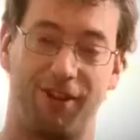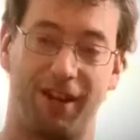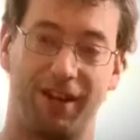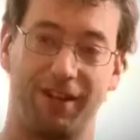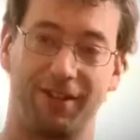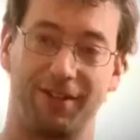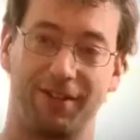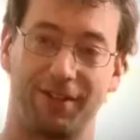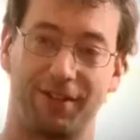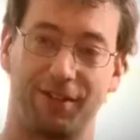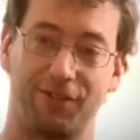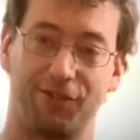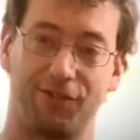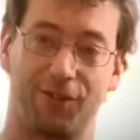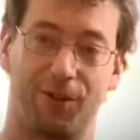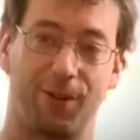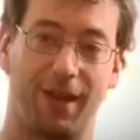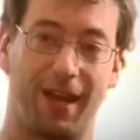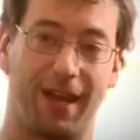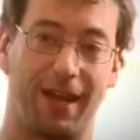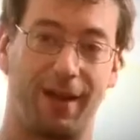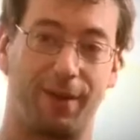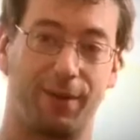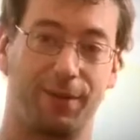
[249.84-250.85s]
a brain to
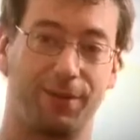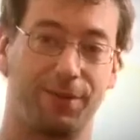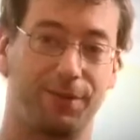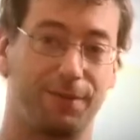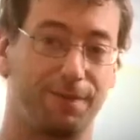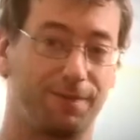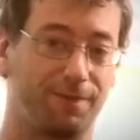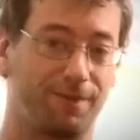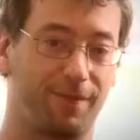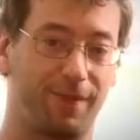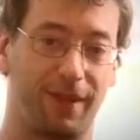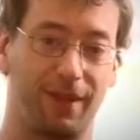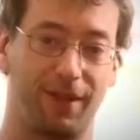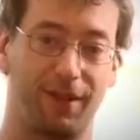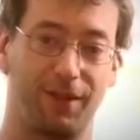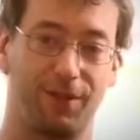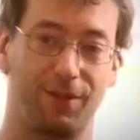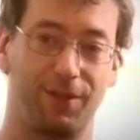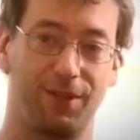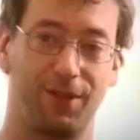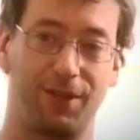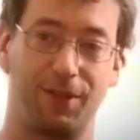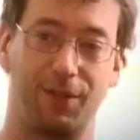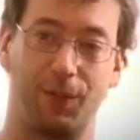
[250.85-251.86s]
control the house, you
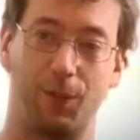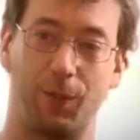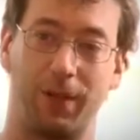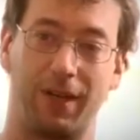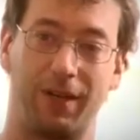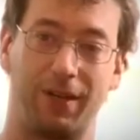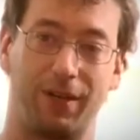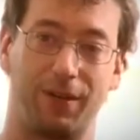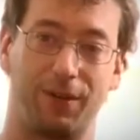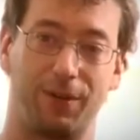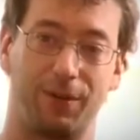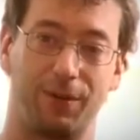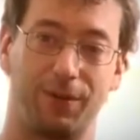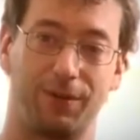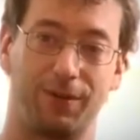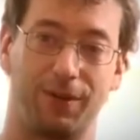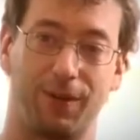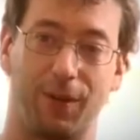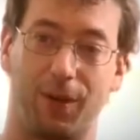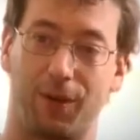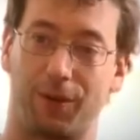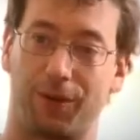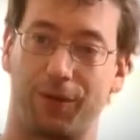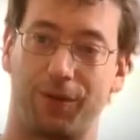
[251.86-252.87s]
know, tint the
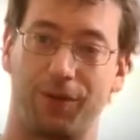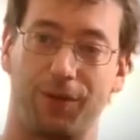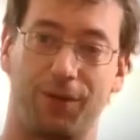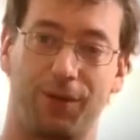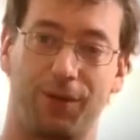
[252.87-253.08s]
windows, lock the